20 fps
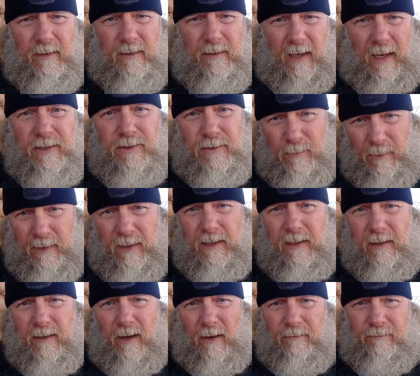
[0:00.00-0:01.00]
Yes, we need
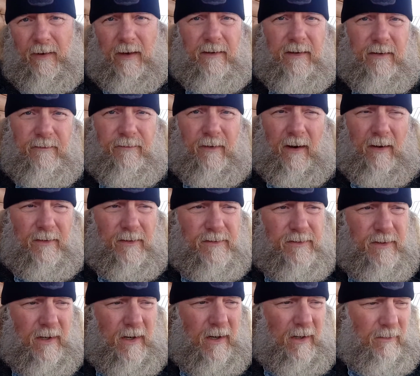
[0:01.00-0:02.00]
it. Our founding
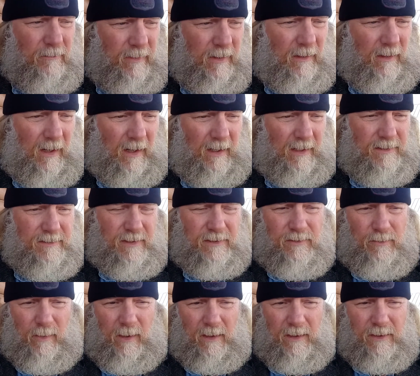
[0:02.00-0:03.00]
fathers realized,
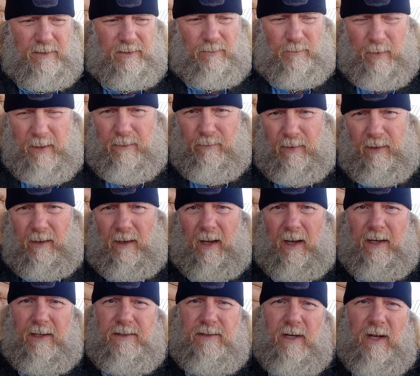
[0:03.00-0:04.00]
as well as we
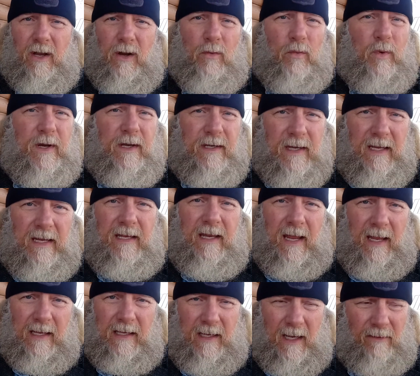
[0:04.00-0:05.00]
realize, we need
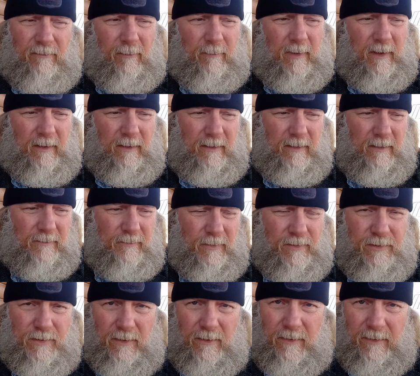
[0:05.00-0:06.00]
a government for
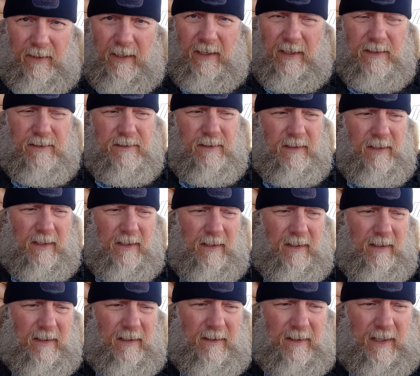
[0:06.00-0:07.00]
certain things.
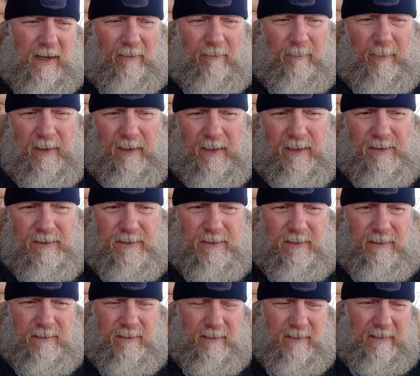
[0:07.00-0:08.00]
The government
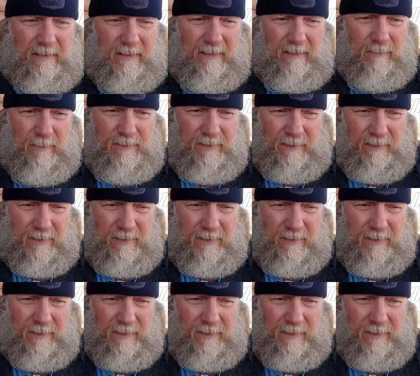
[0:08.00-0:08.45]
was